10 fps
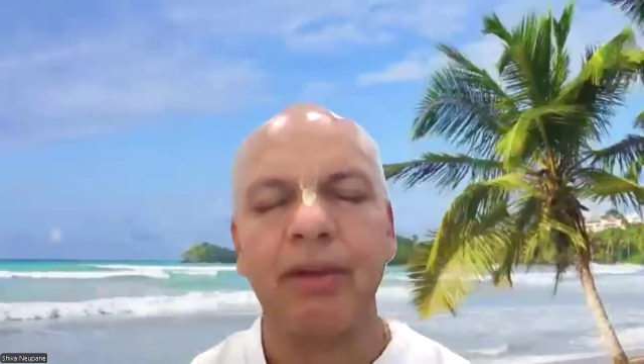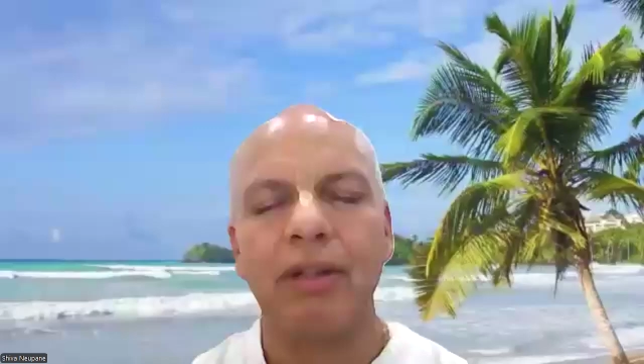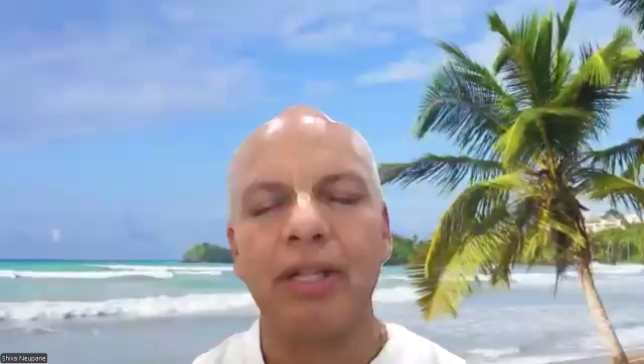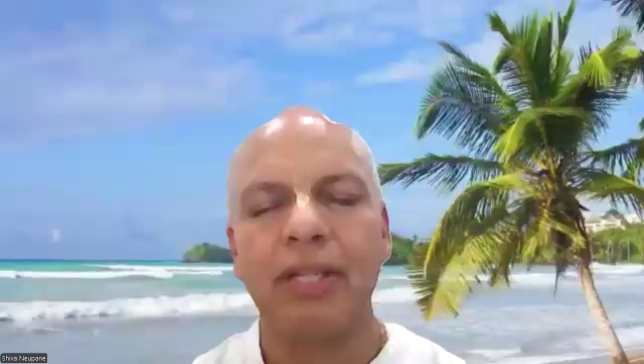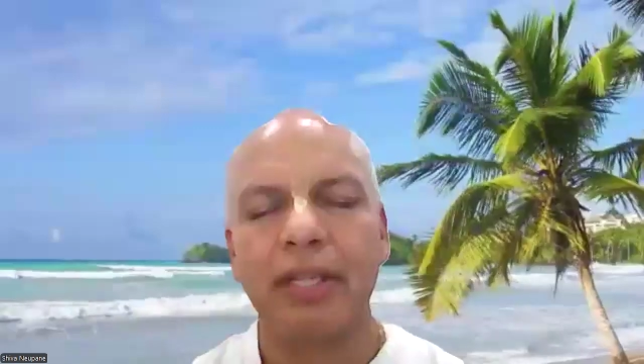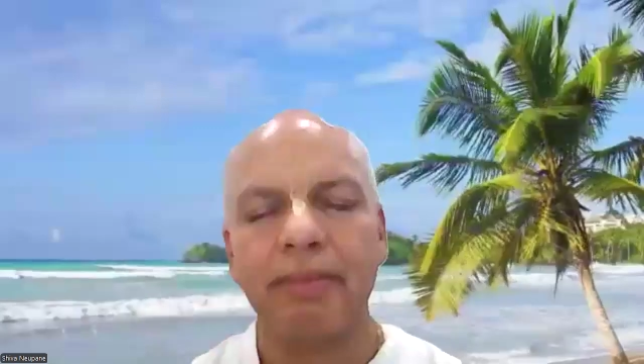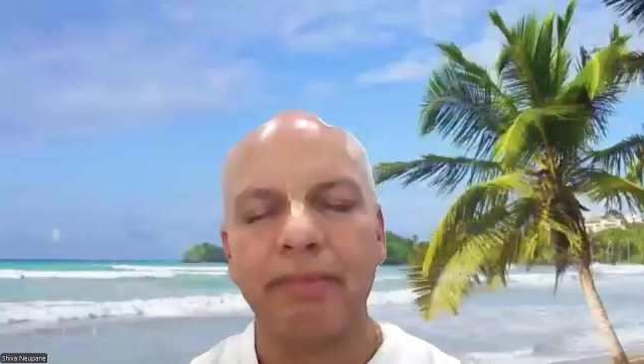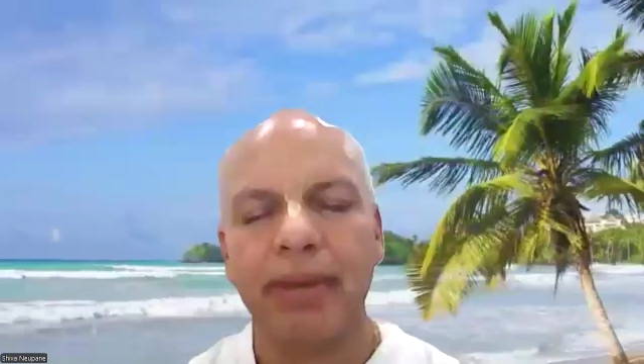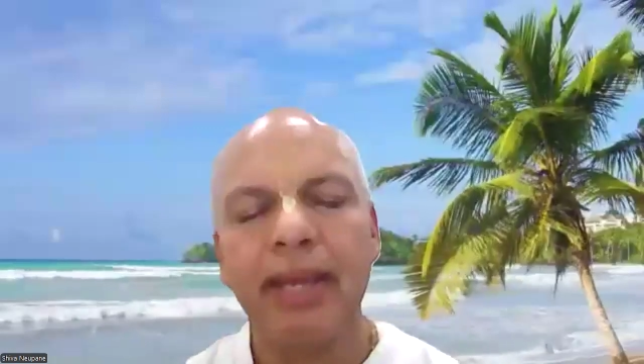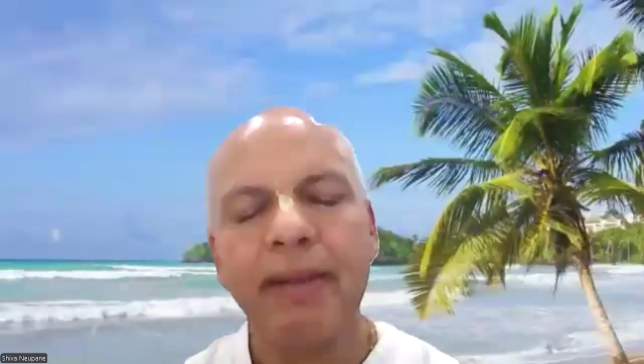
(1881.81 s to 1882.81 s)
all the
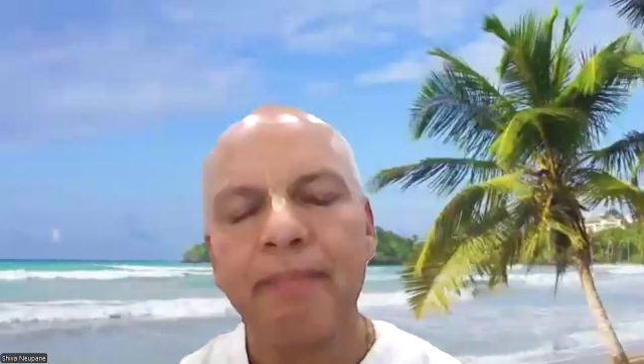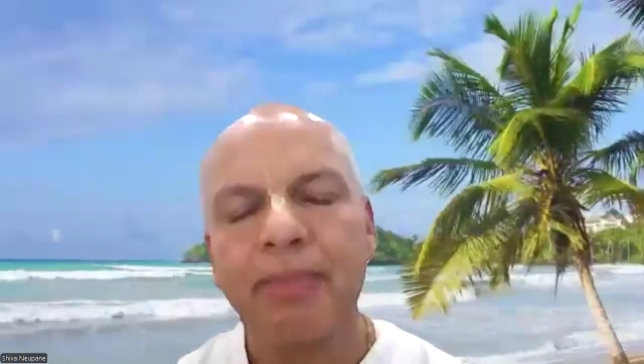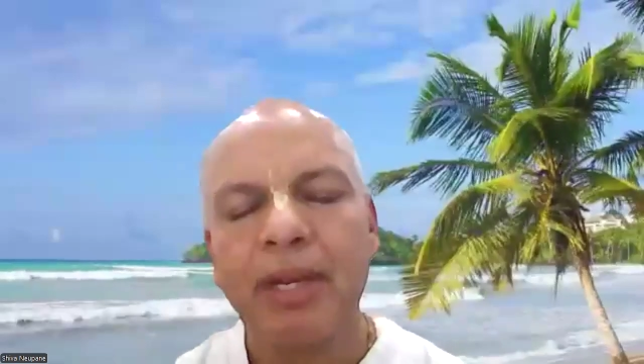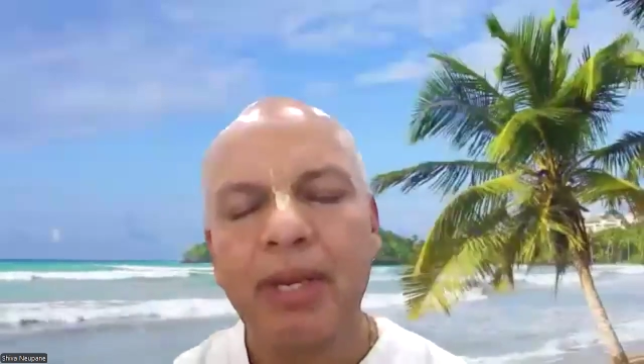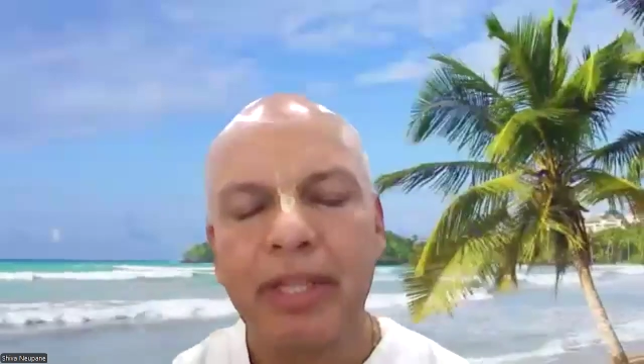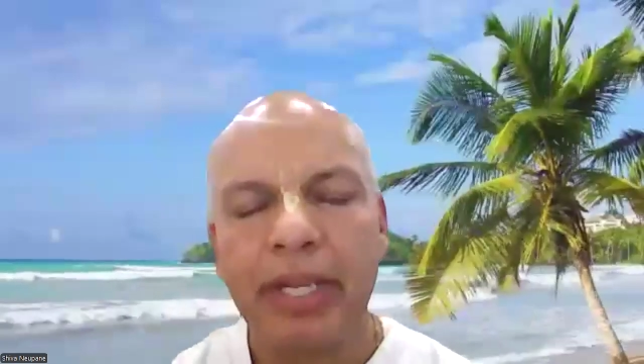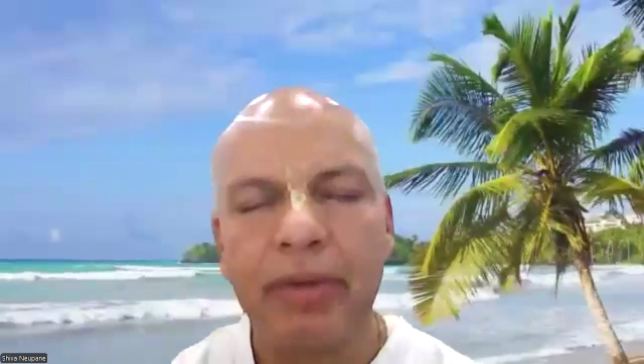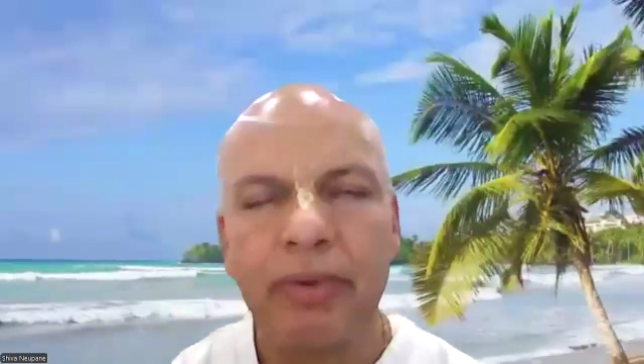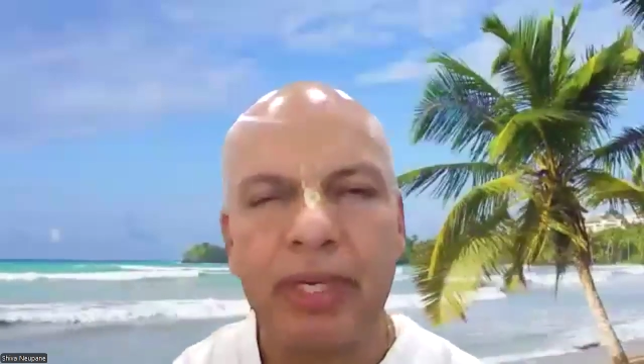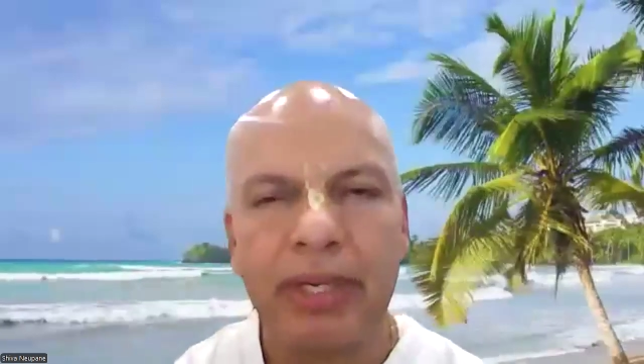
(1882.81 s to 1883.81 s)
way,
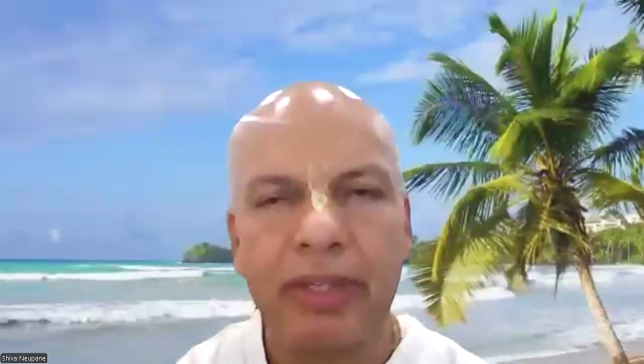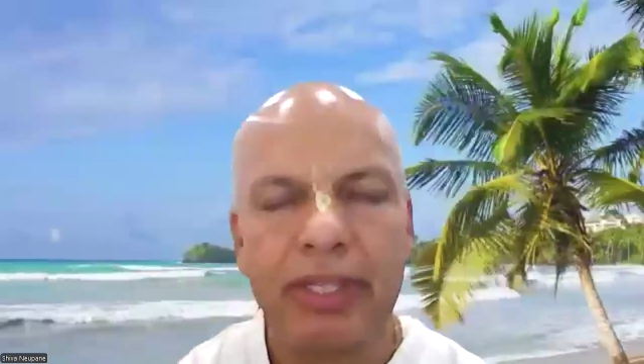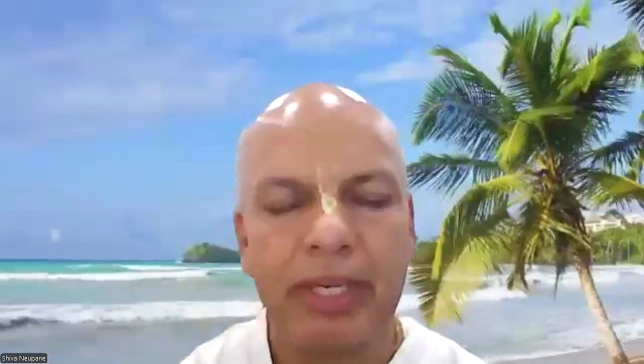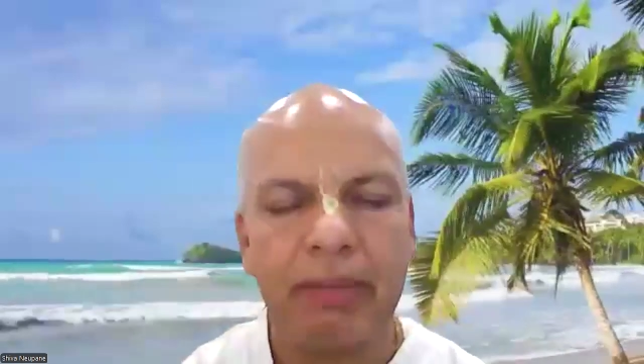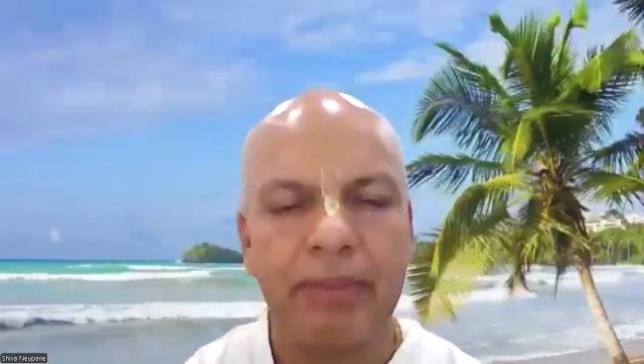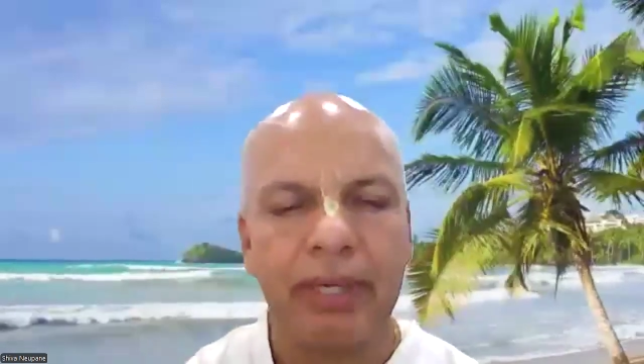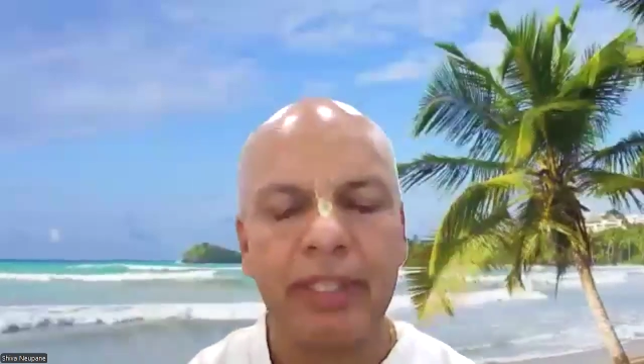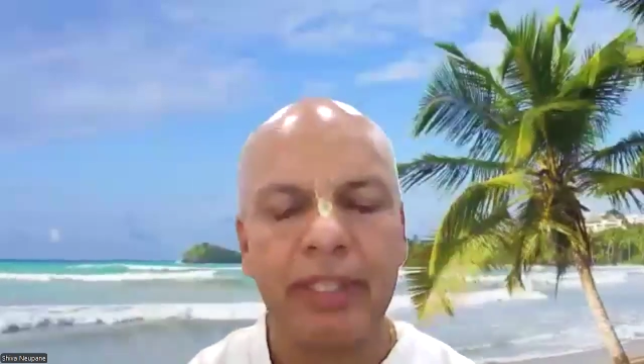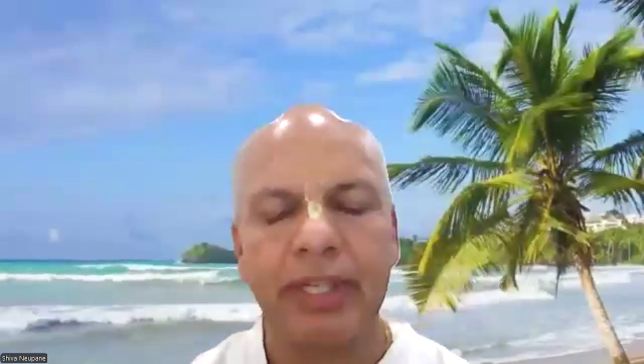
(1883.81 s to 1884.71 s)
they will not take birth.